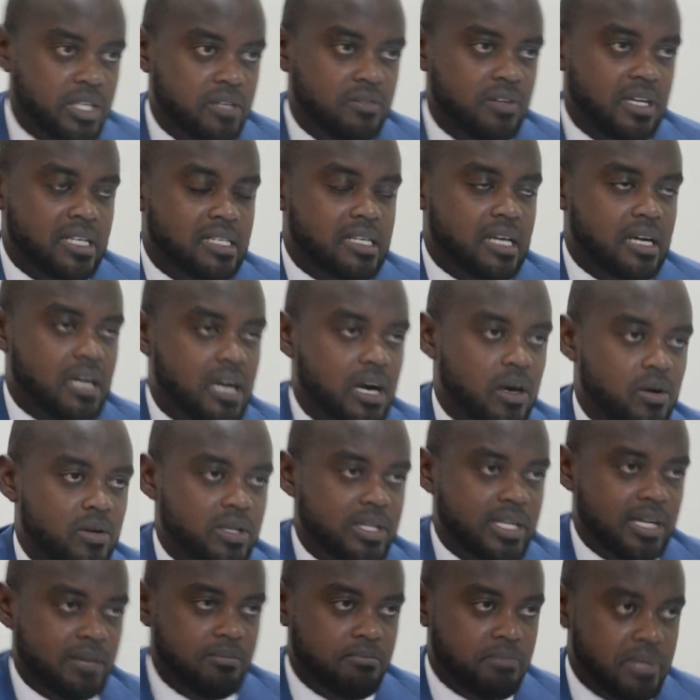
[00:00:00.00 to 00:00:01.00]
give us
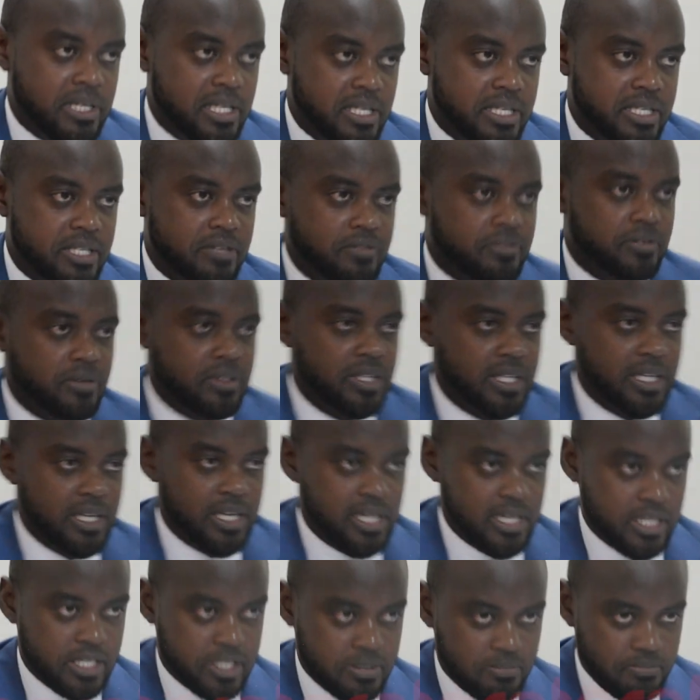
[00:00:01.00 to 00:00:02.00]
accountability for the
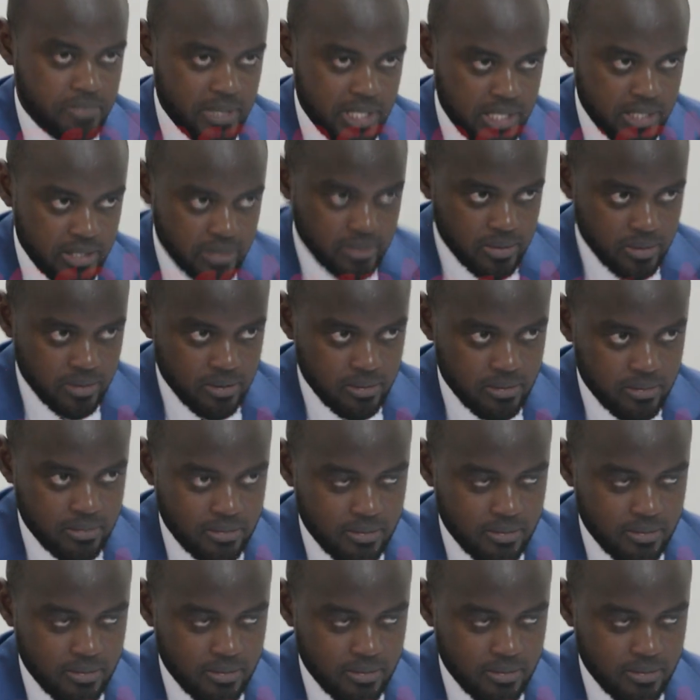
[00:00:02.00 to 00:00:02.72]
8 billion.